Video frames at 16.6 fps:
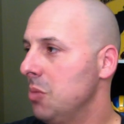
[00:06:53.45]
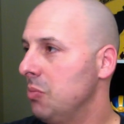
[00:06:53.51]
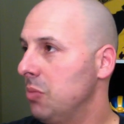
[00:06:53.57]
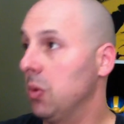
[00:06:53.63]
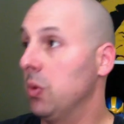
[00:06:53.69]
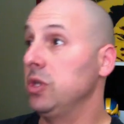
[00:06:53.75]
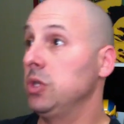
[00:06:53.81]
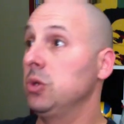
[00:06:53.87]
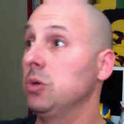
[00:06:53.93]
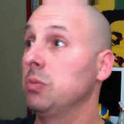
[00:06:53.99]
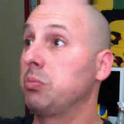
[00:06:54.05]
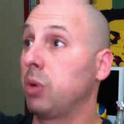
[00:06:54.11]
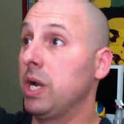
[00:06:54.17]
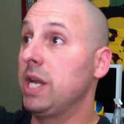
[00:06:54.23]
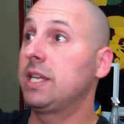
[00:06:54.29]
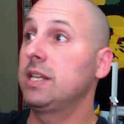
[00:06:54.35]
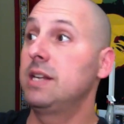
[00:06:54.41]
But when you're
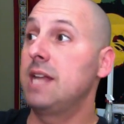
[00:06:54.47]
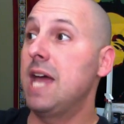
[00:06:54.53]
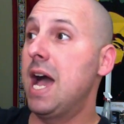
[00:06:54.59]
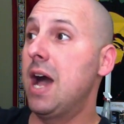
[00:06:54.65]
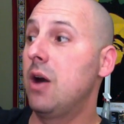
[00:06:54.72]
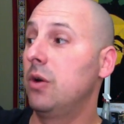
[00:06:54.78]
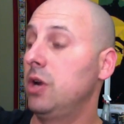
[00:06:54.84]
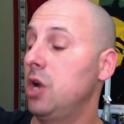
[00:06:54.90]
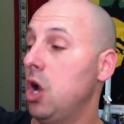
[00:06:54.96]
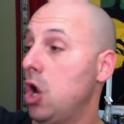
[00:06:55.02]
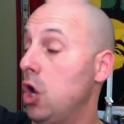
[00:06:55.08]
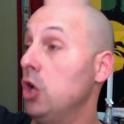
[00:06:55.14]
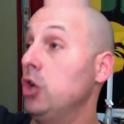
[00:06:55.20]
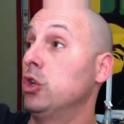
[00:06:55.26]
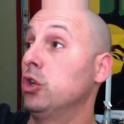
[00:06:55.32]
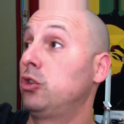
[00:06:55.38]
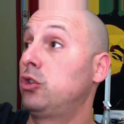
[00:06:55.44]
breaking down
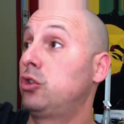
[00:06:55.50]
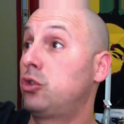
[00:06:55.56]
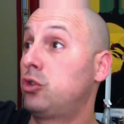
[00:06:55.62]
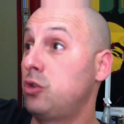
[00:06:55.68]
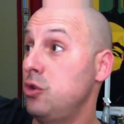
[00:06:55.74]
under